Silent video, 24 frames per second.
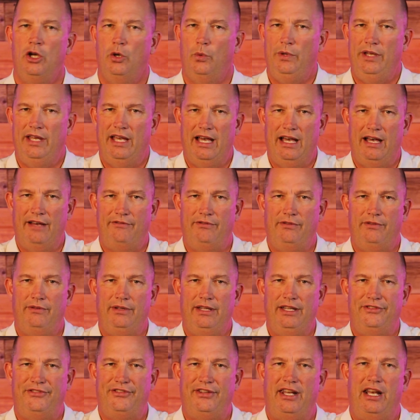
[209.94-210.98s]
We have
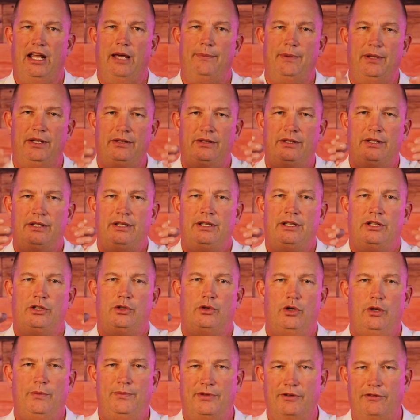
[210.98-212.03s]
it set up in
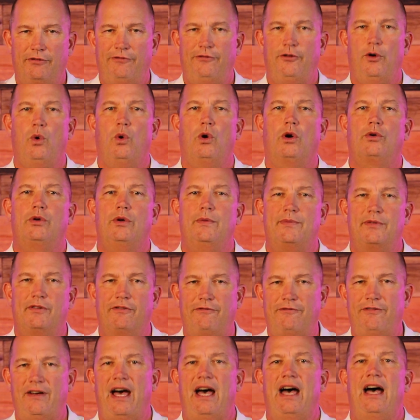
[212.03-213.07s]
groups of four, groups of
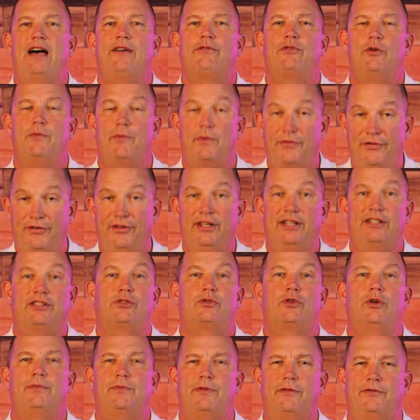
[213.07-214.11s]
five, groups of six,
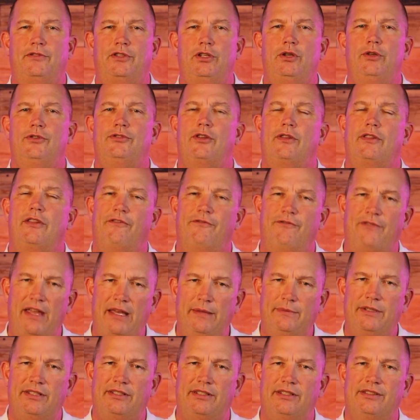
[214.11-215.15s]
groups of two, so that
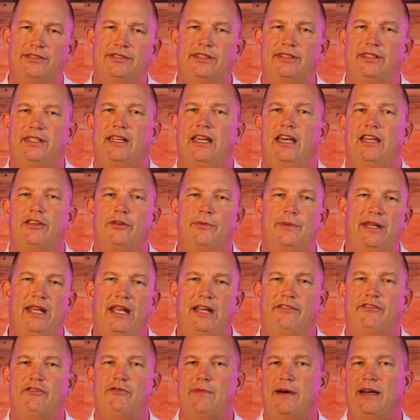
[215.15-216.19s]
families can sit together, but
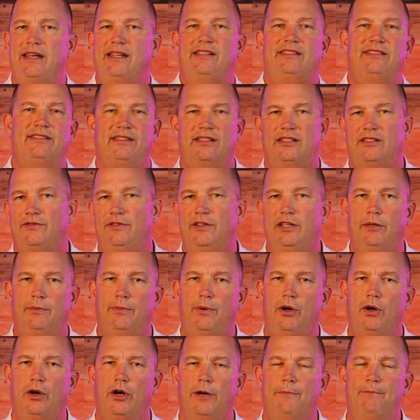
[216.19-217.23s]
everybody's six feet
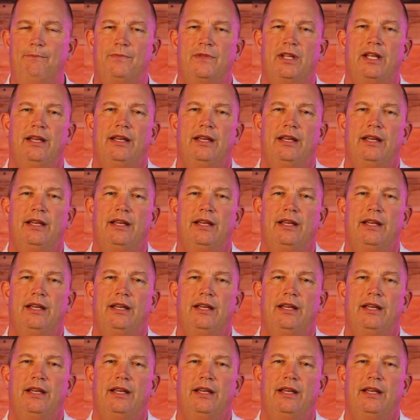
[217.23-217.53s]
apart.